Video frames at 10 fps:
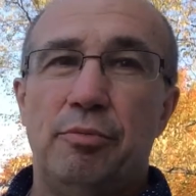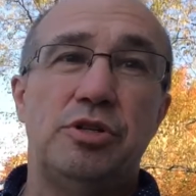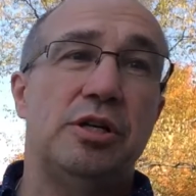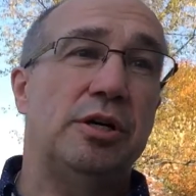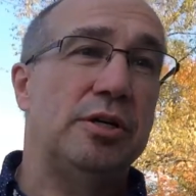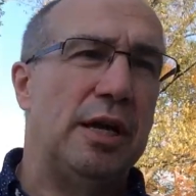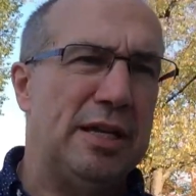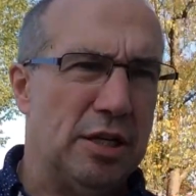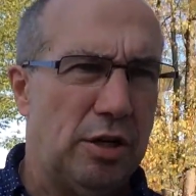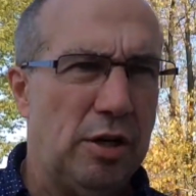which
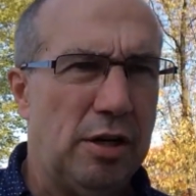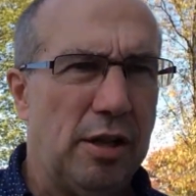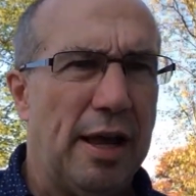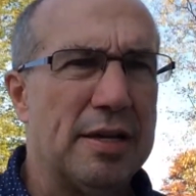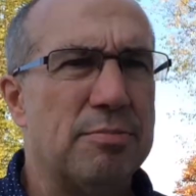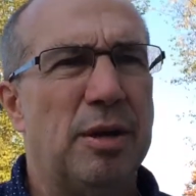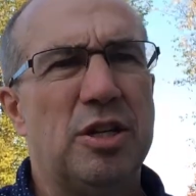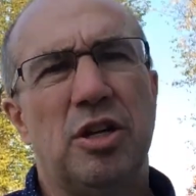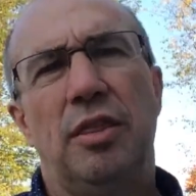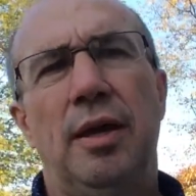it's a good class,
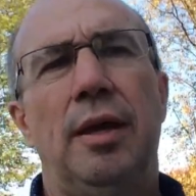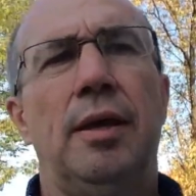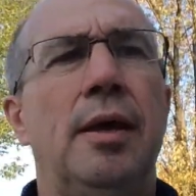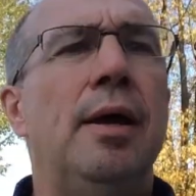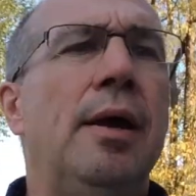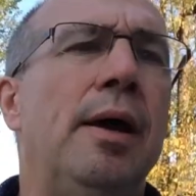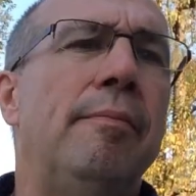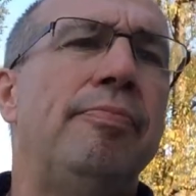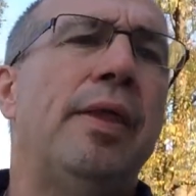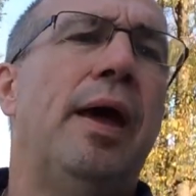makes you think.
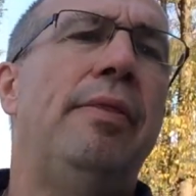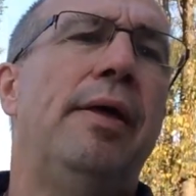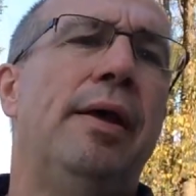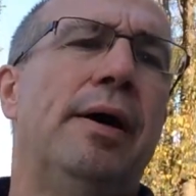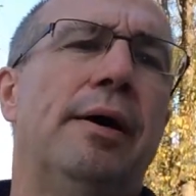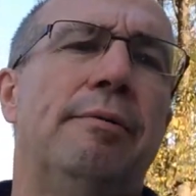And then